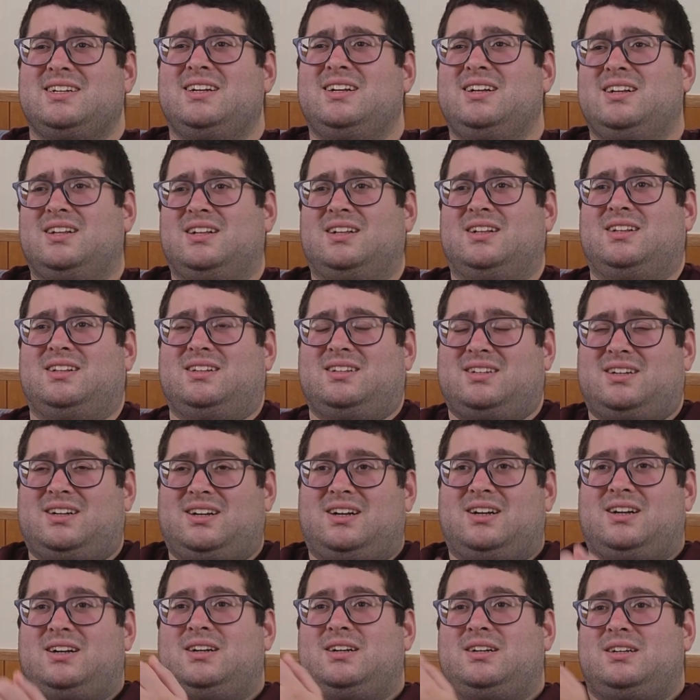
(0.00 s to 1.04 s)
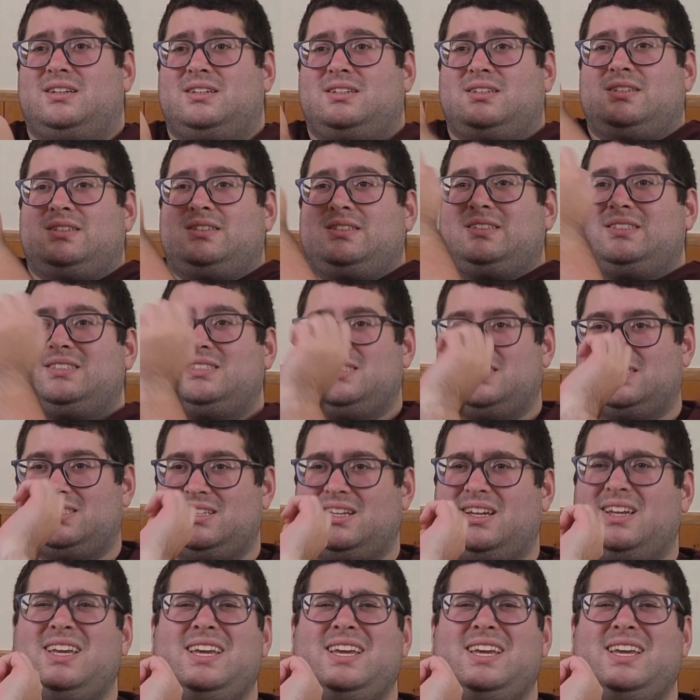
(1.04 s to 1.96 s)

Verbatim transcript: The fighting is the part I like the most.